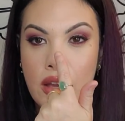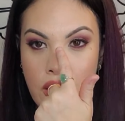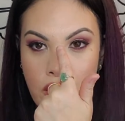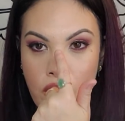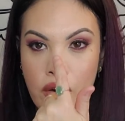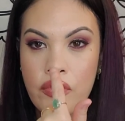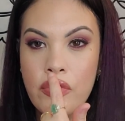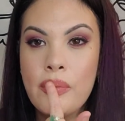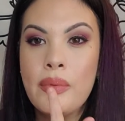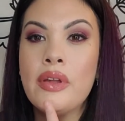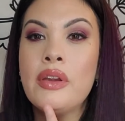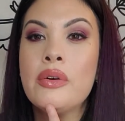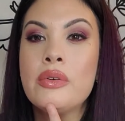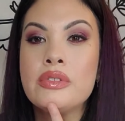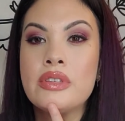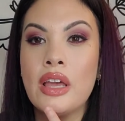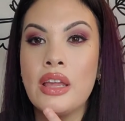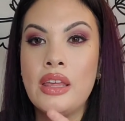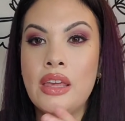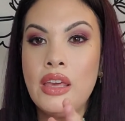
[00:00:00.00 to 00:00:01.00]
over my
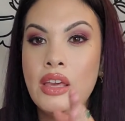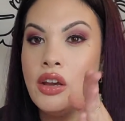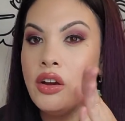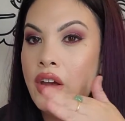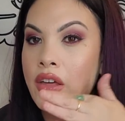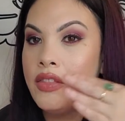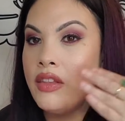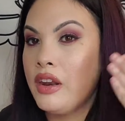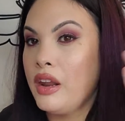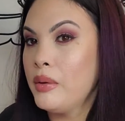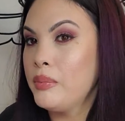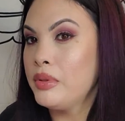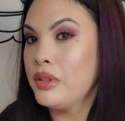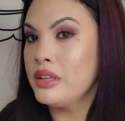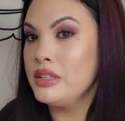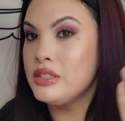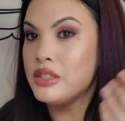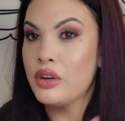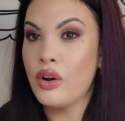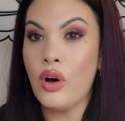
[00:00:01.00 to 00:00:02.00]
nose and here, and then I
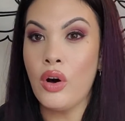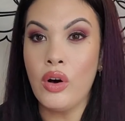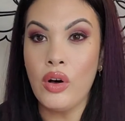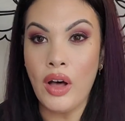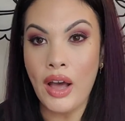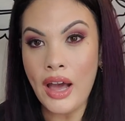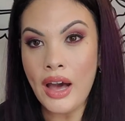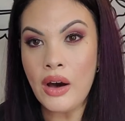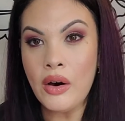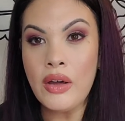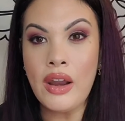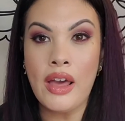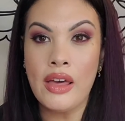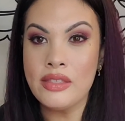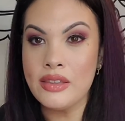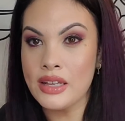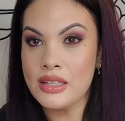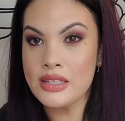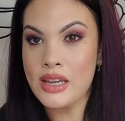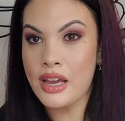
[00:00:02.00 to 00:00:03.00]
blend it all out,
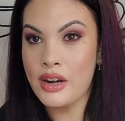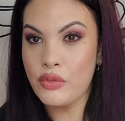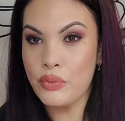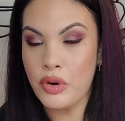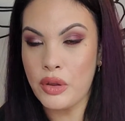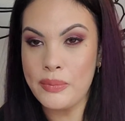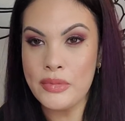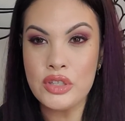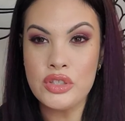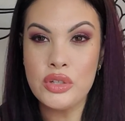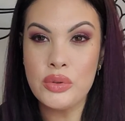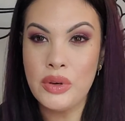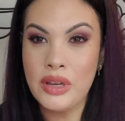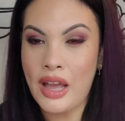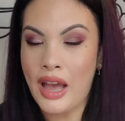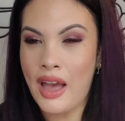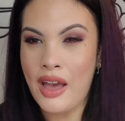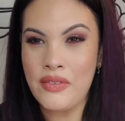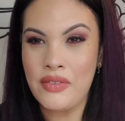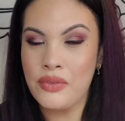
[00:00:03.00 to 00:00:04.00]
and that's kind of what I've been doing.
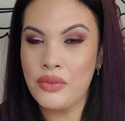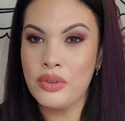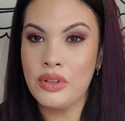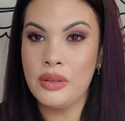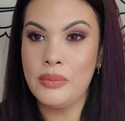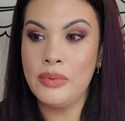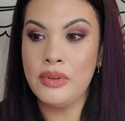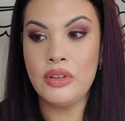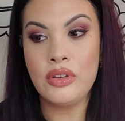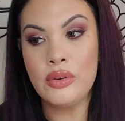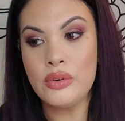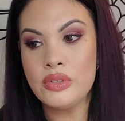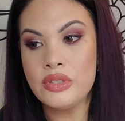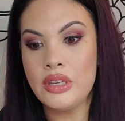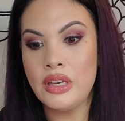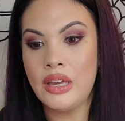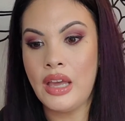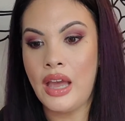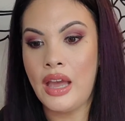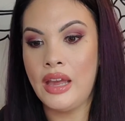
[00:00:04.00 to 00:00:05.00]
I haven't really been
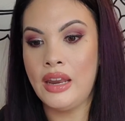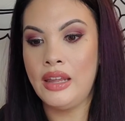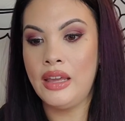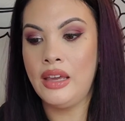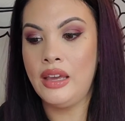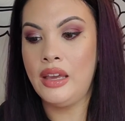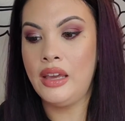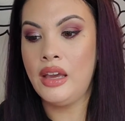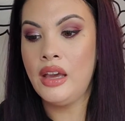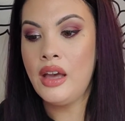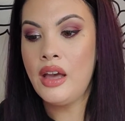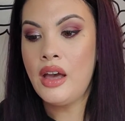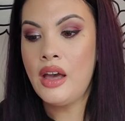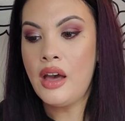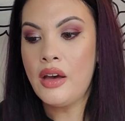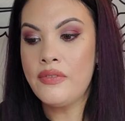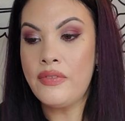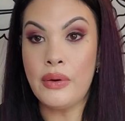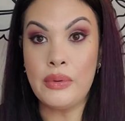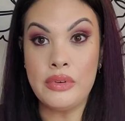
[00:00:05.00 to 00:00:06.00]
using any
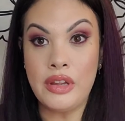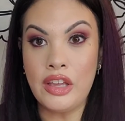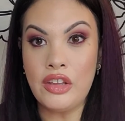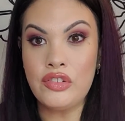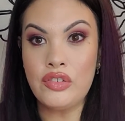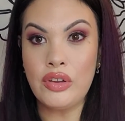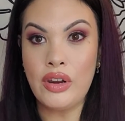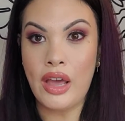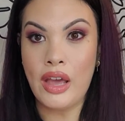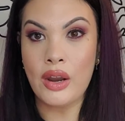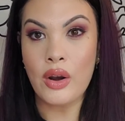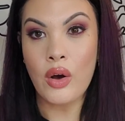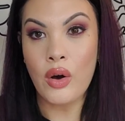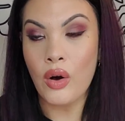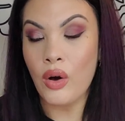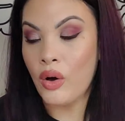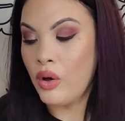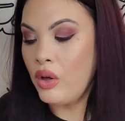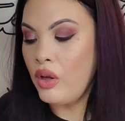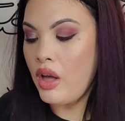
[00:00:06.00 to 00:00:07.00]
foundation at
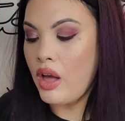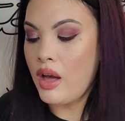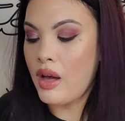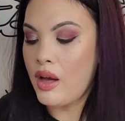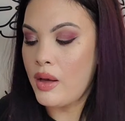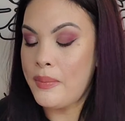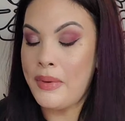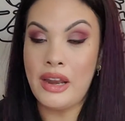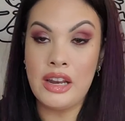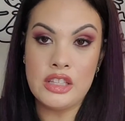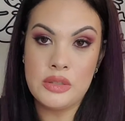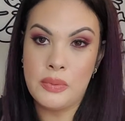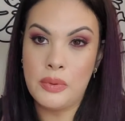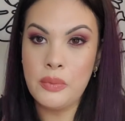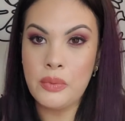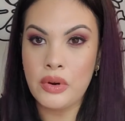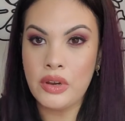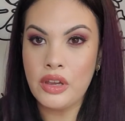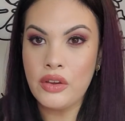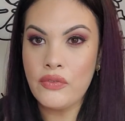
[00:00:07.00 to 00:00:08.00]
all, and it's been
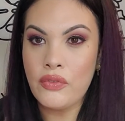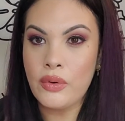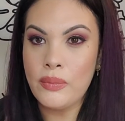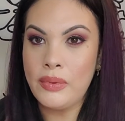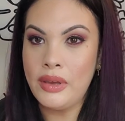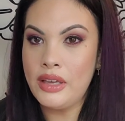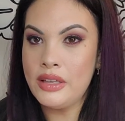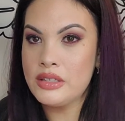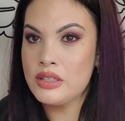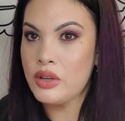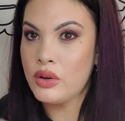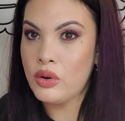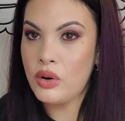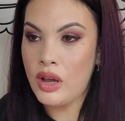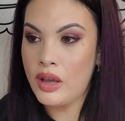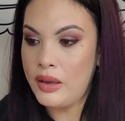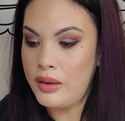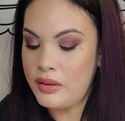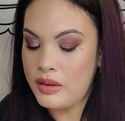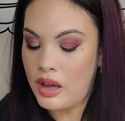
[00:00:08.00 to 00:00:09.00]
working for me, so
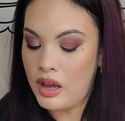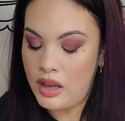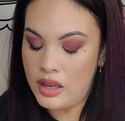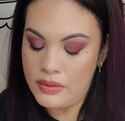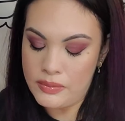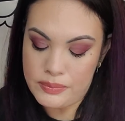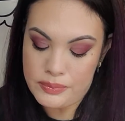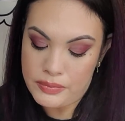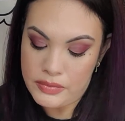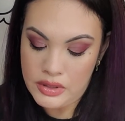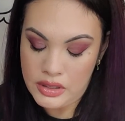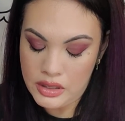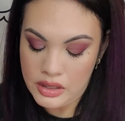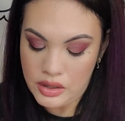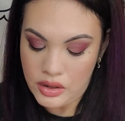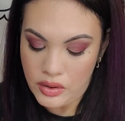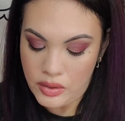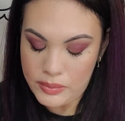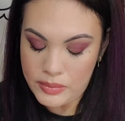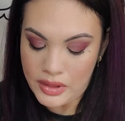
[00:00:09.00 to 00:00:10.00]
I you
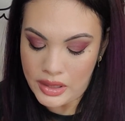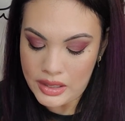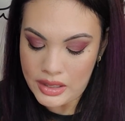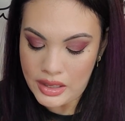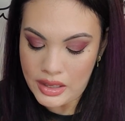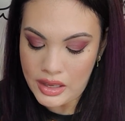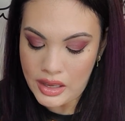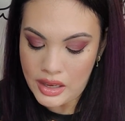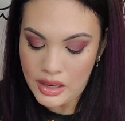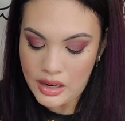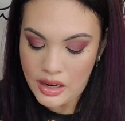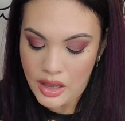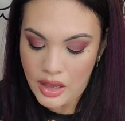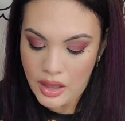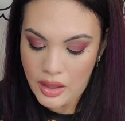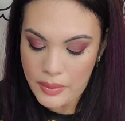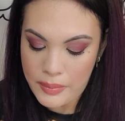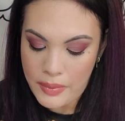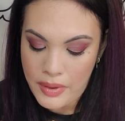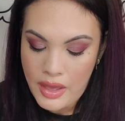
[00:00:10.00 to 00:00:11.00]
know, I'm liking it.
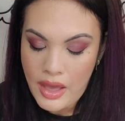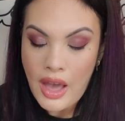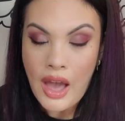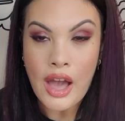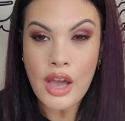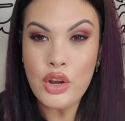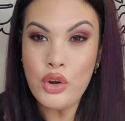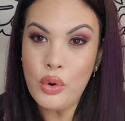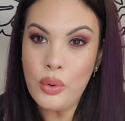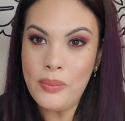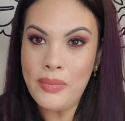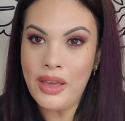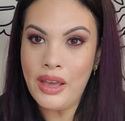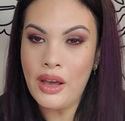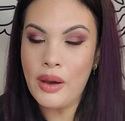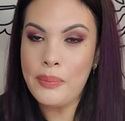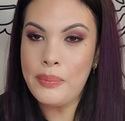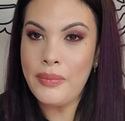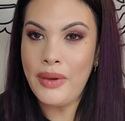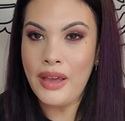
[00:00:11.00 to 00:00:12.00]
I know makeup